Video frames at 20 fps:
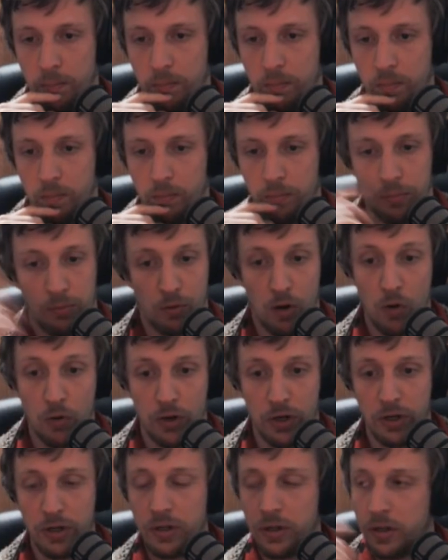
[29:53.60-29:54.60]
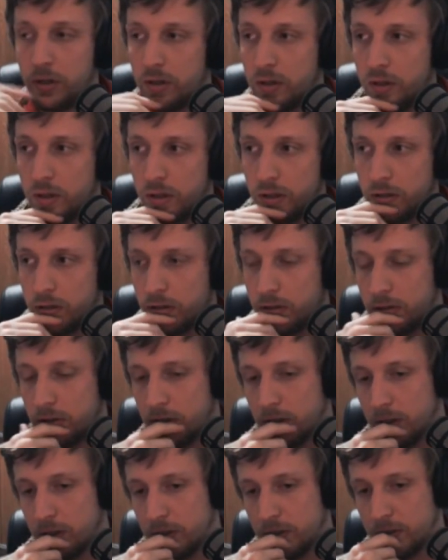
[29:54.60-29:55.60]
broken,
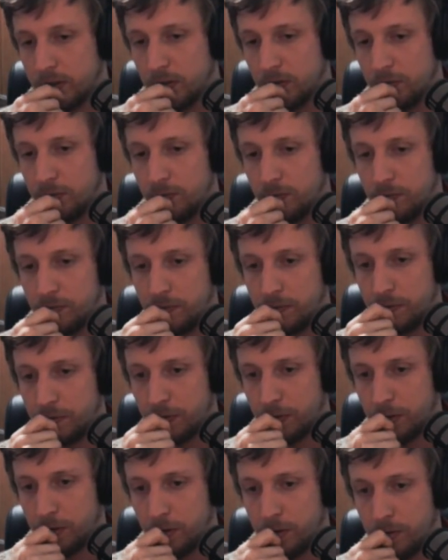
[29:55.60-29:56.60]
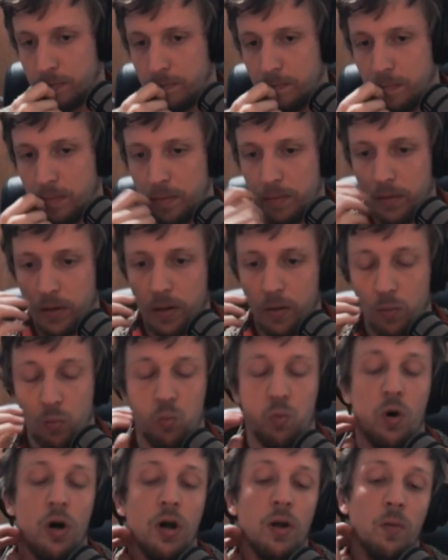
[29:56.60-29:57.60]
For
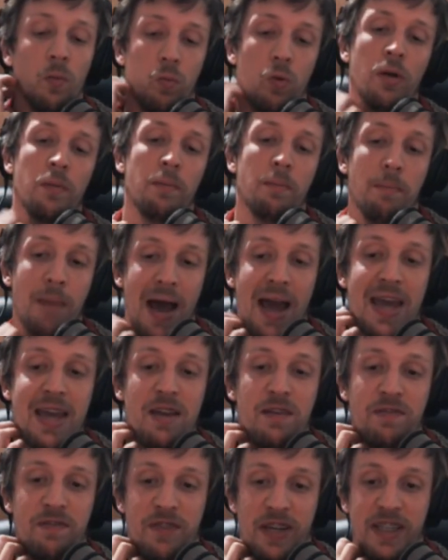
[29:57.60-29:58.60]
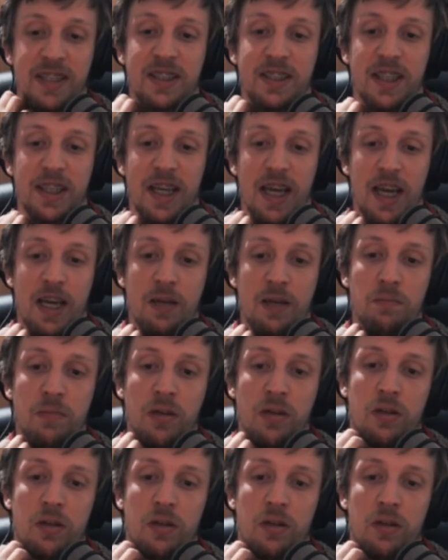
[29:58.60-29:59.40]
what may fix the game